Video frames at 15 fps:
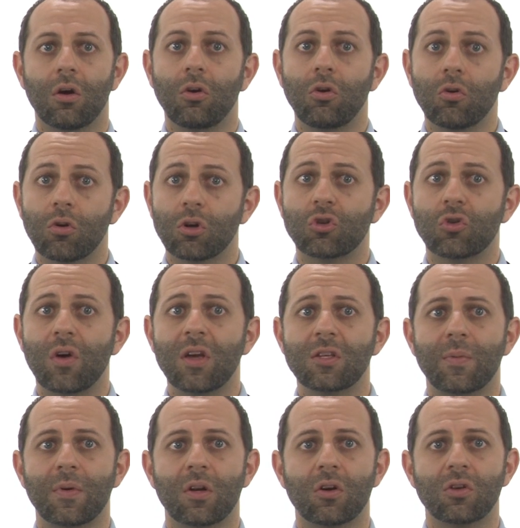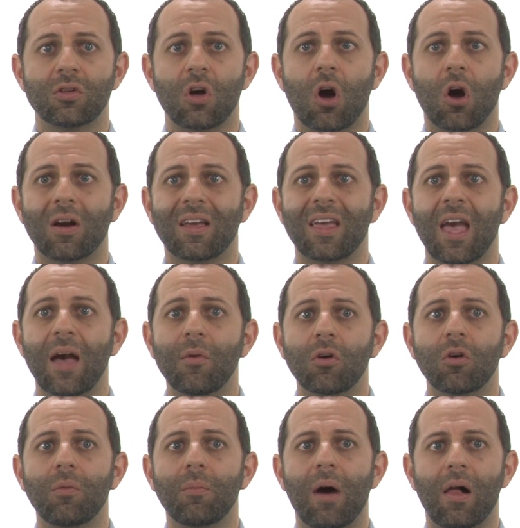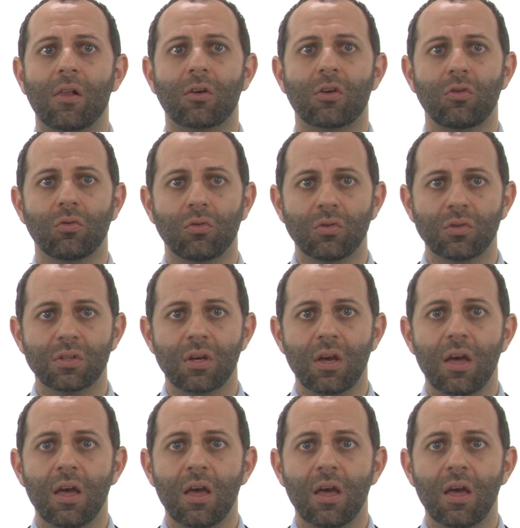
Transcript: Neurotransmitters are chemical molecules